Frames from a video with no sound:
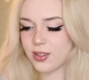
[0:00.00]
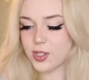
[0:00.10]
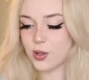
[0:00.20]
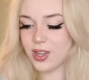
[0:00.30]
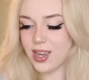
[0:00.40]

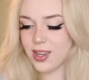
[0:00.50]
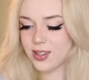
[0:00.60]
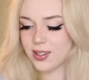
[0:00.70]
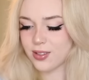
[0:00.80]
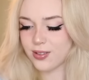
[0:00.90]
Suki?
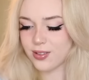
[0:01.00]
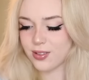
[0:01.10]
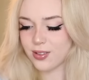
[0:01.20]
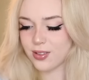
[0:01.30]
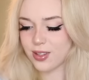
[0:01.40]

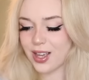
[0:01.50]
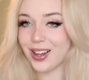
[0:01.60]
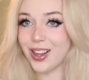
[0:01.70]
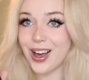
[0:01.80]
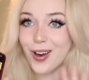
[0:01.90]

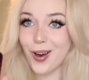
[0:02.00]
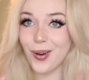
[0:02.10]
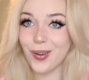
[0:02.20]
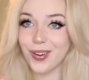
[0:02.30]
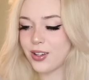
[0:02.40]

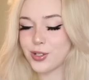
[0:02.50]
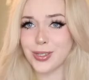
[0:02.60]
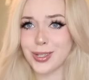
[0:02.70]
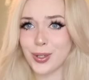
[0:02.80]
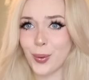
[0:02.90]
Hello?
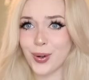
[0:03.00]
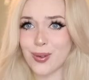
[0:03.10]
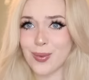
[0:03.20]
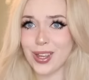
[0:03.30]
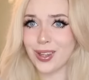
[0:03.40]
She's
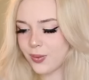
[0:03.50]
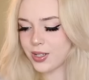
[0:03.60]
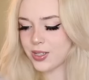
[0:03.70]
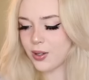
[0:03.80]
ignoring me. What's